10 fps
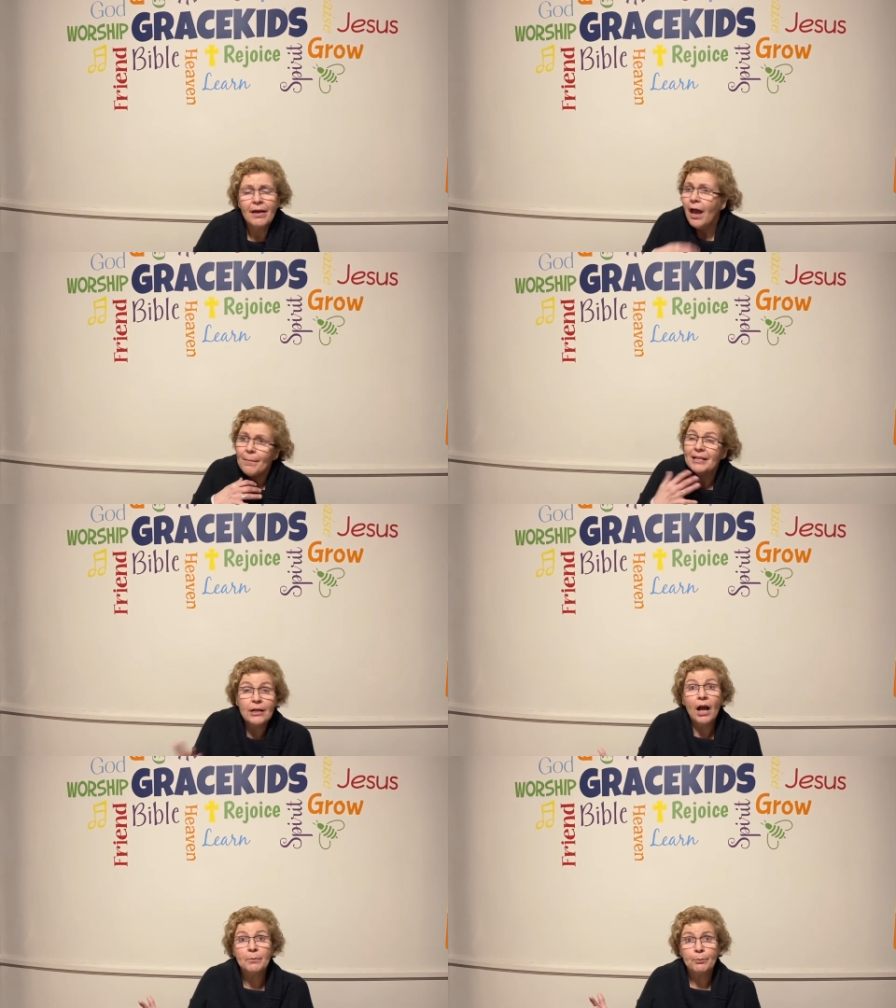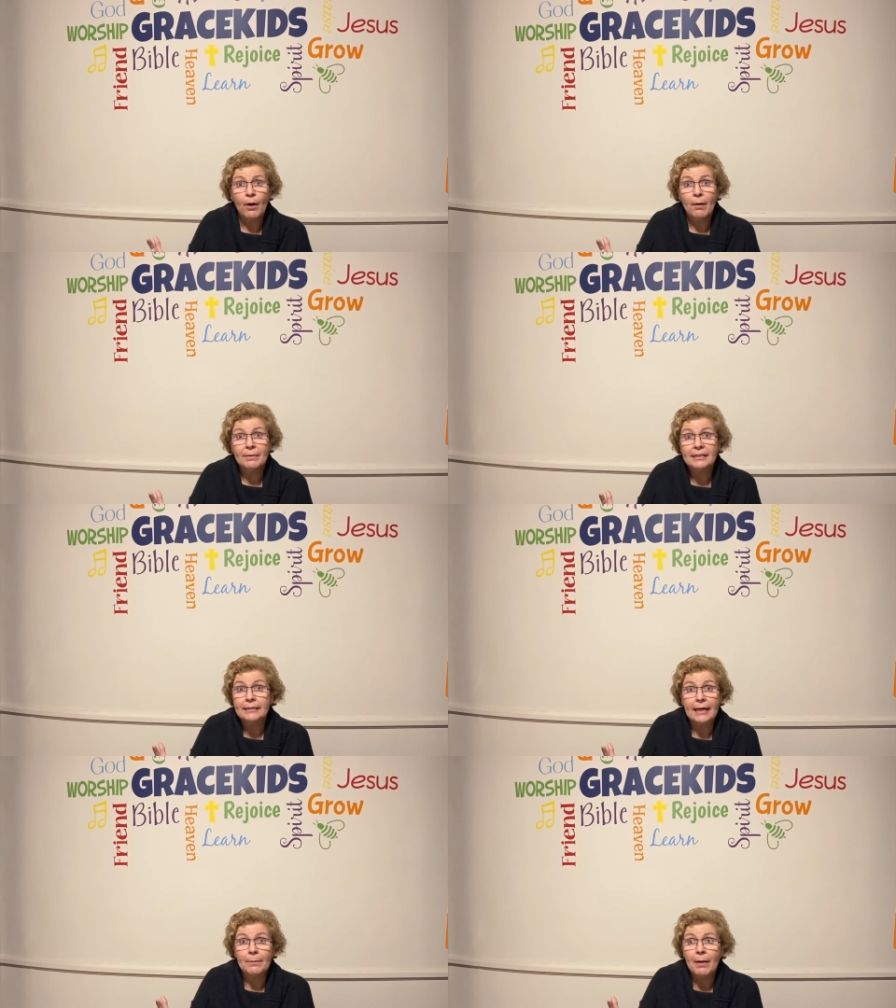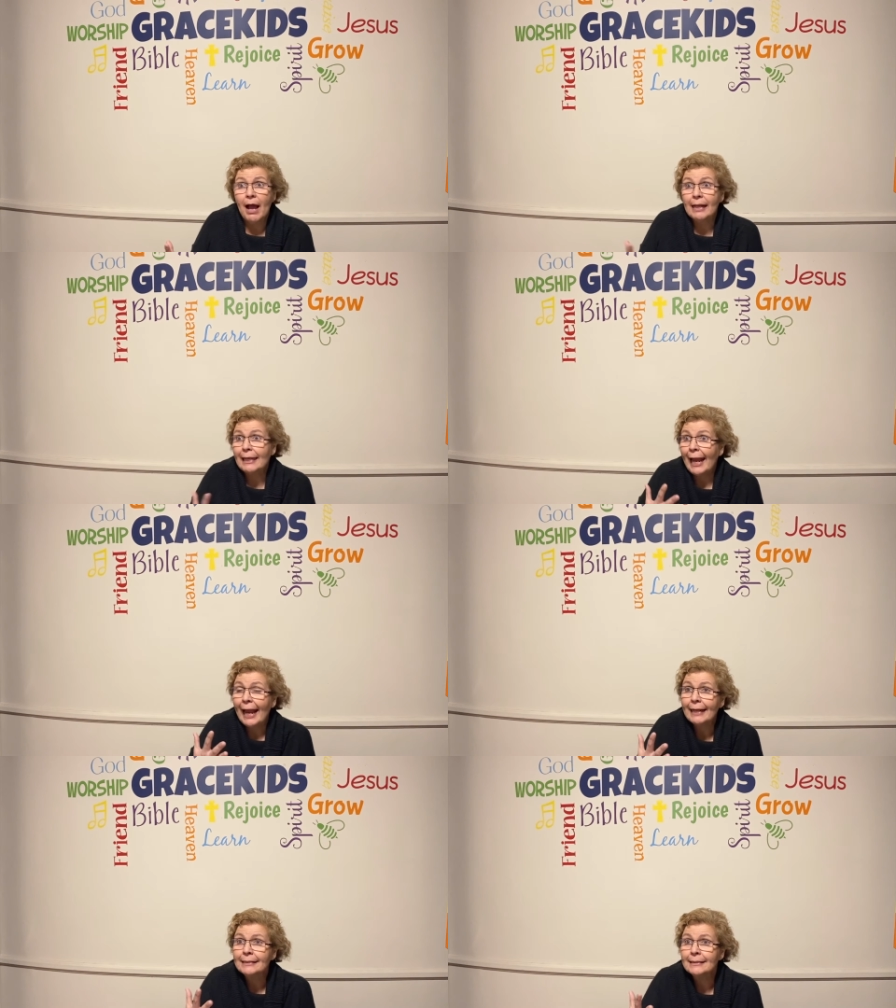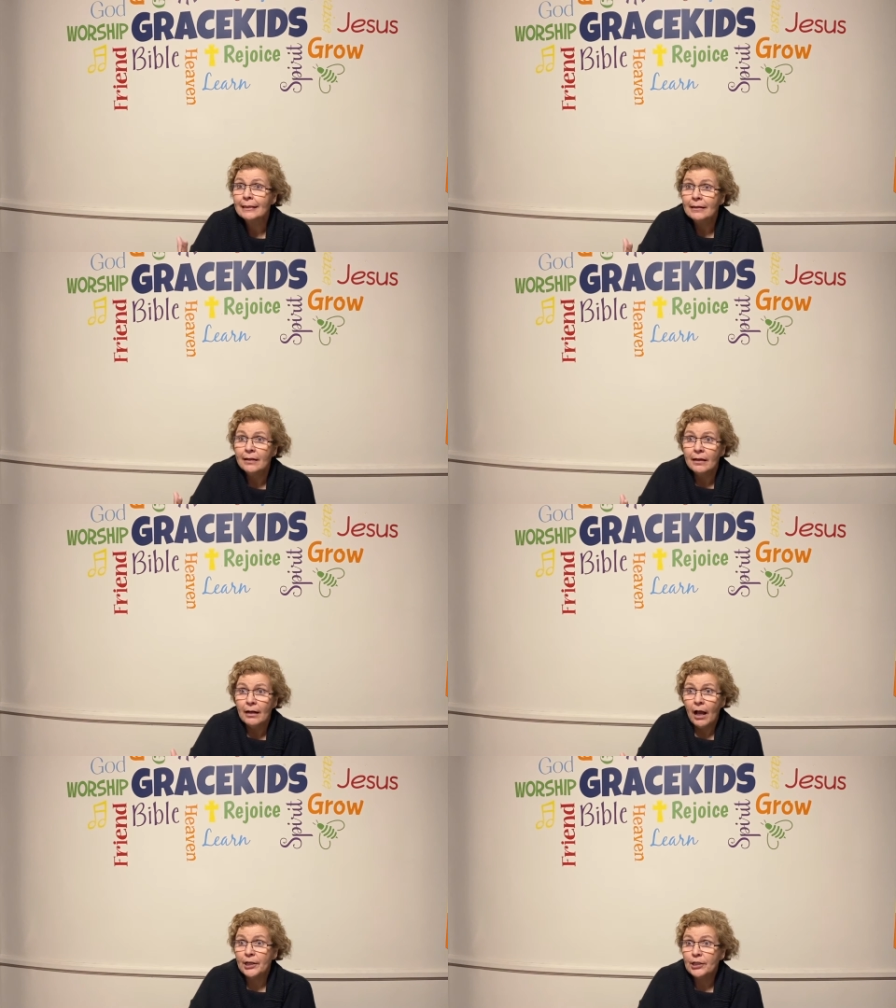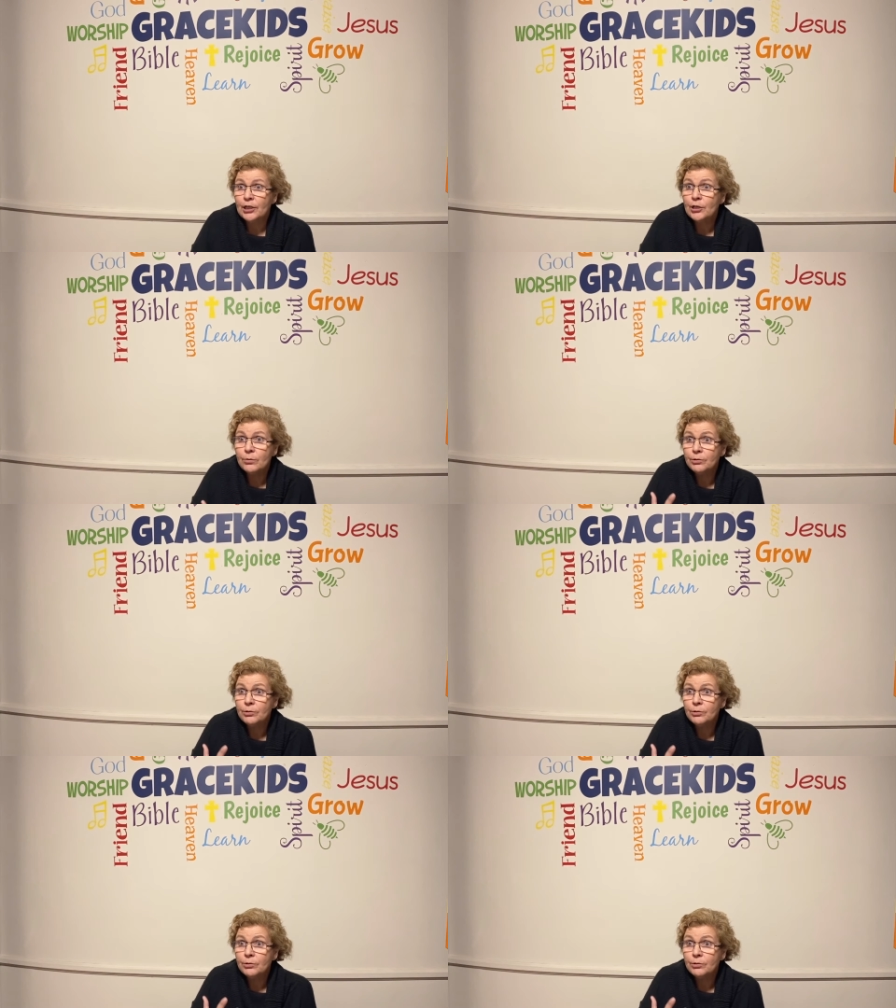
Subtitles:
I mean, God promised him a land, a huge